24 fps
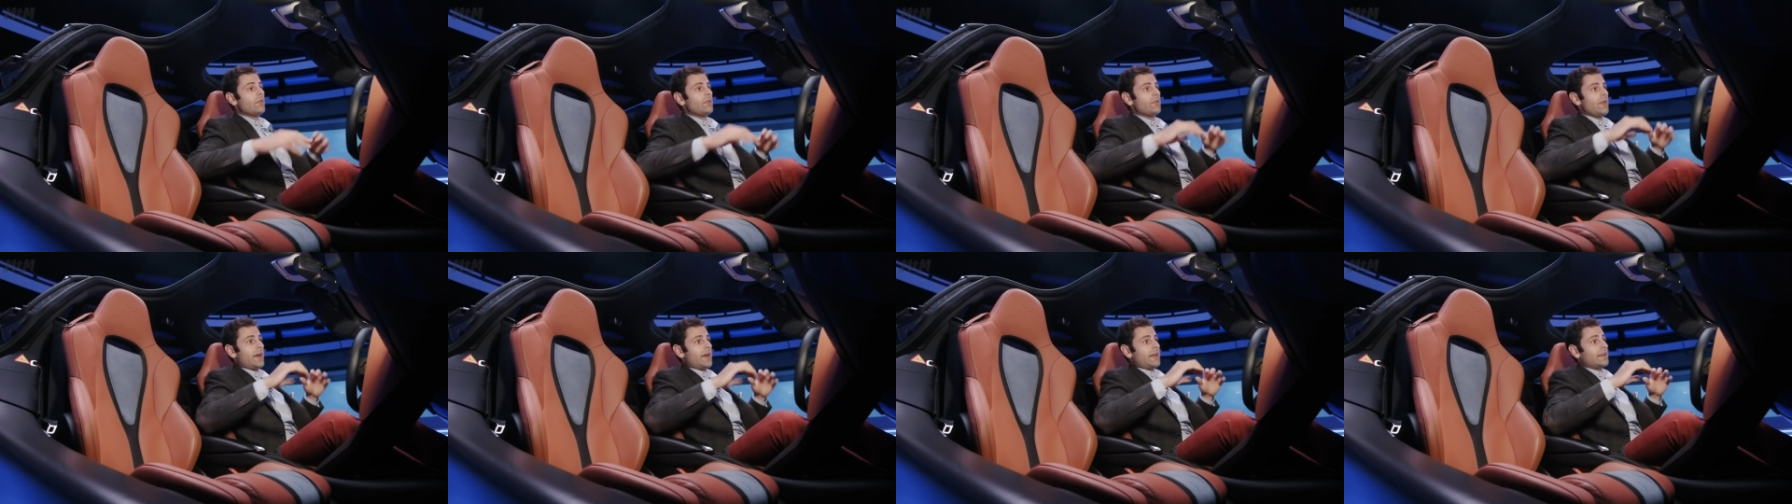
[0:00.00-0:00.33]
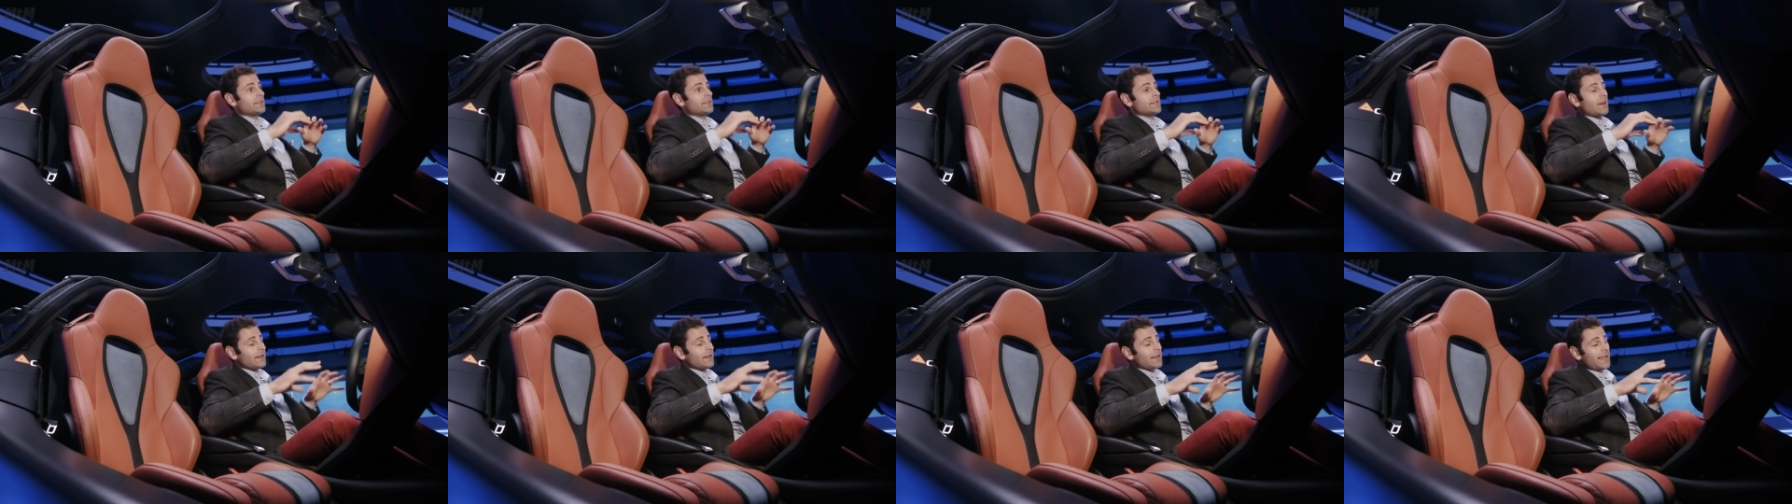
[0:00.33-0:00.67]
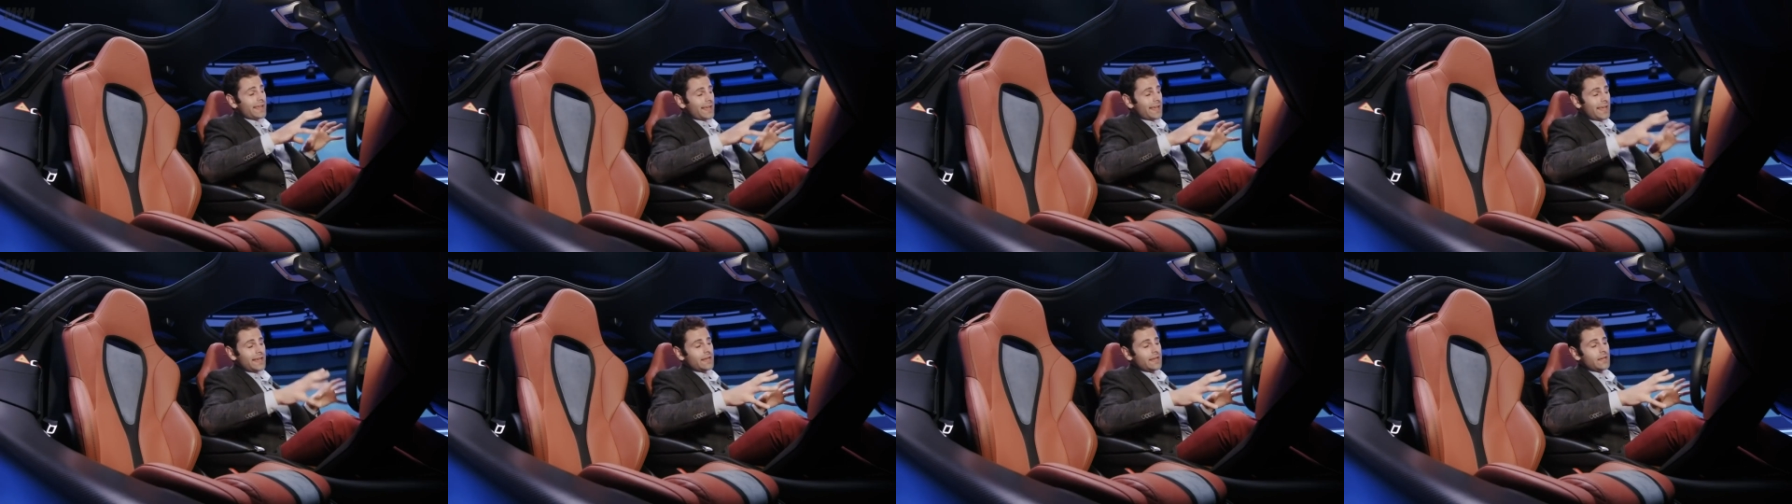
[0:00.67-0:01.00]
that is
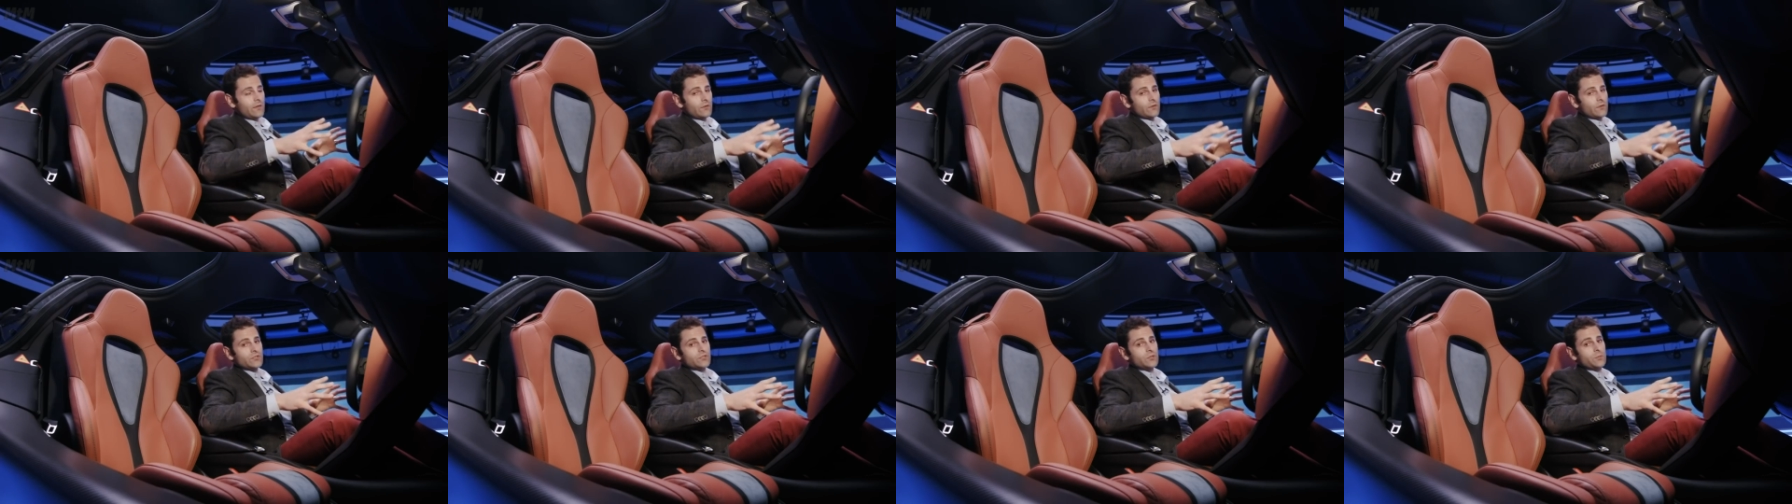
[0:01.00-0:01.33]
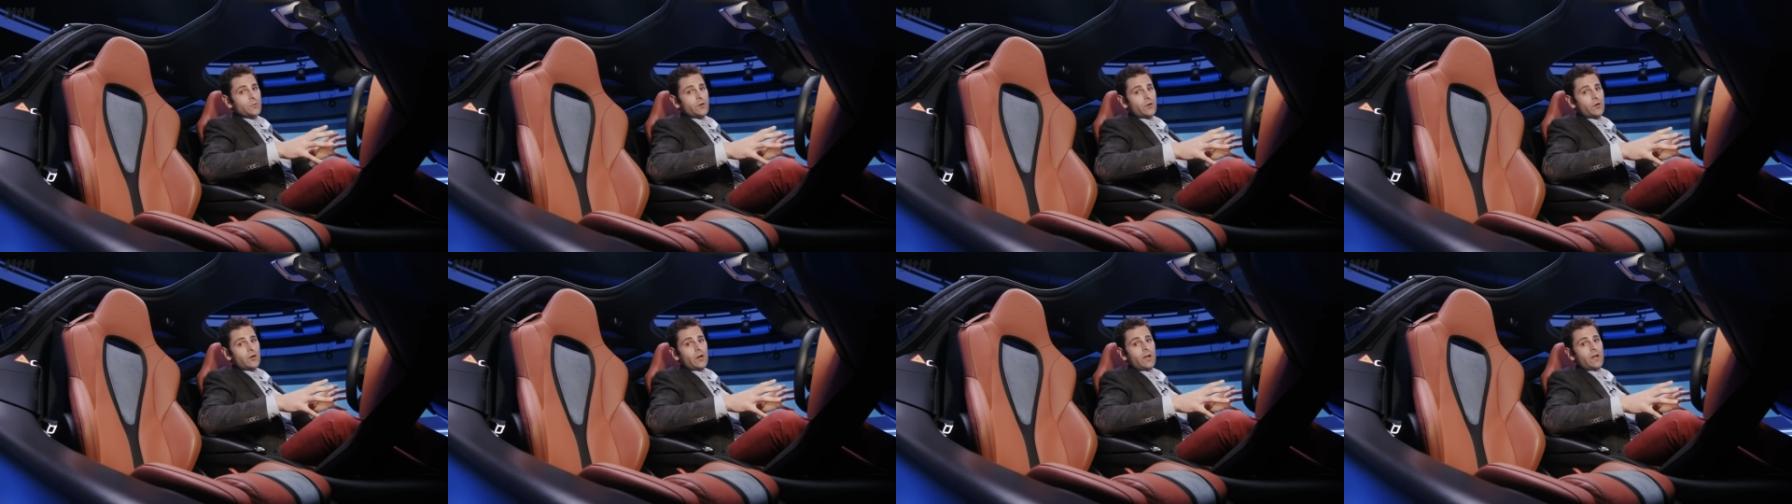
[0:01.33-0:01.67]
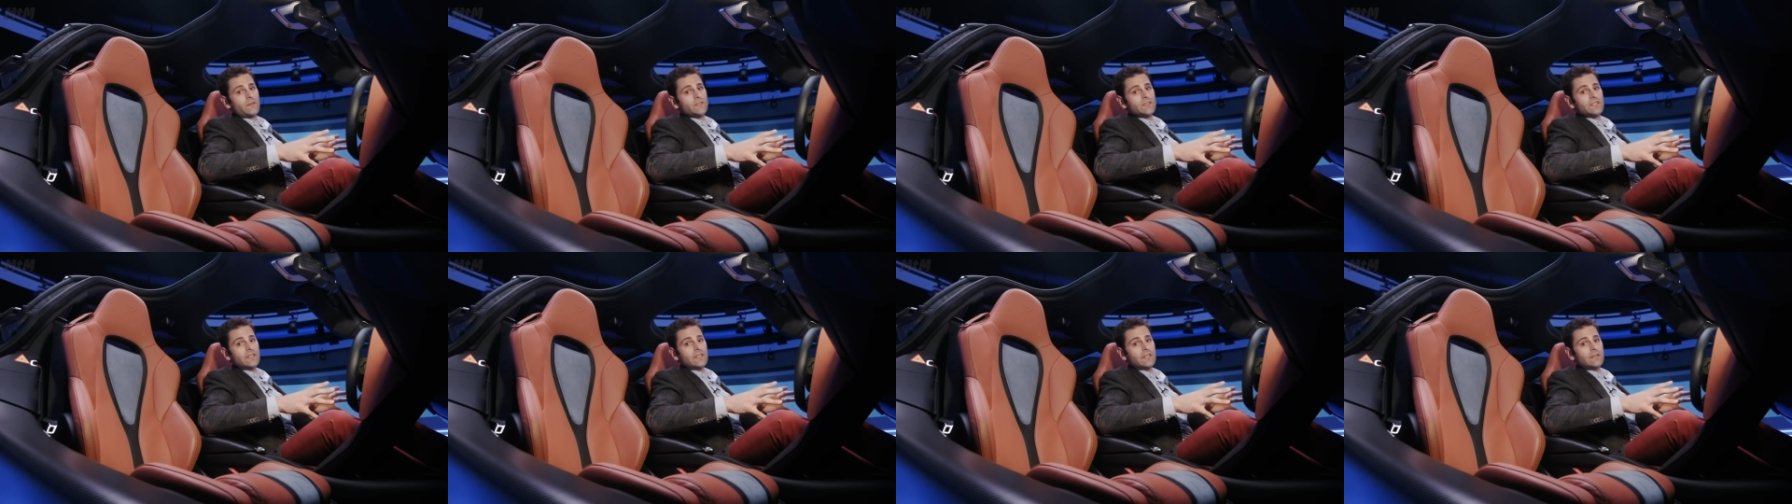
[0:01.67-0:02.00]
unlike any other supercar
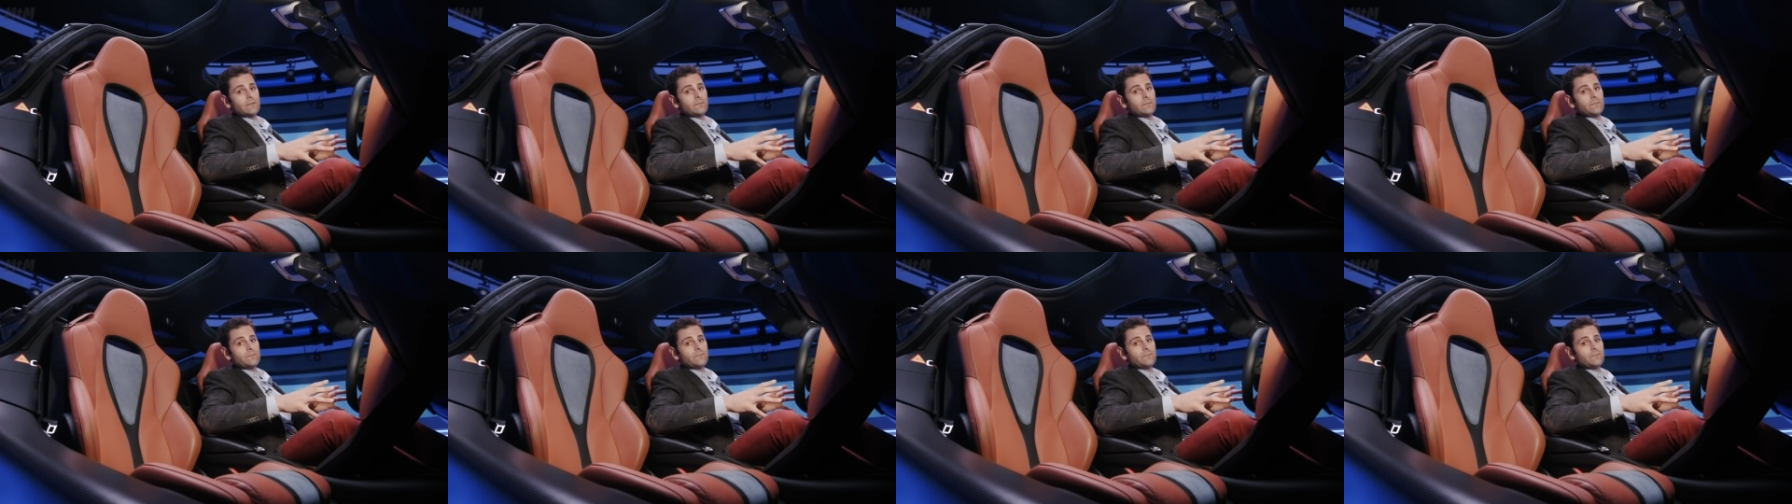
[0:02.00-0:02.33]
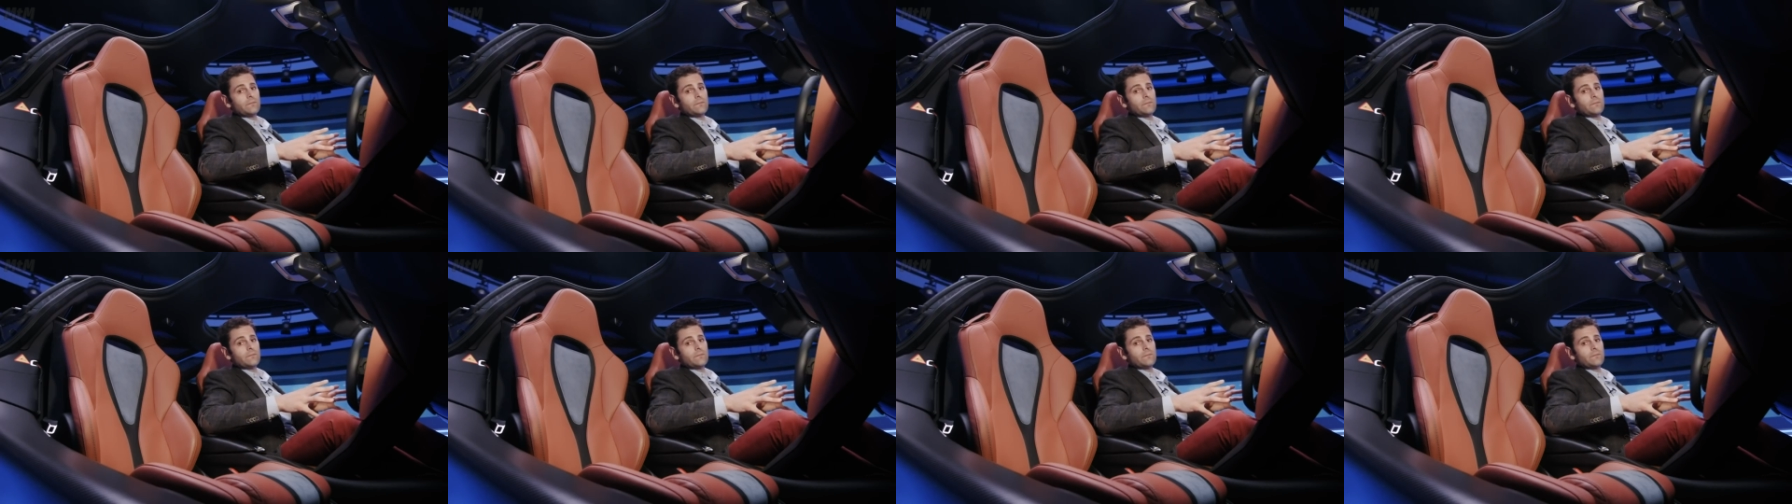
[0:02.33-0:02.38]
I've seen.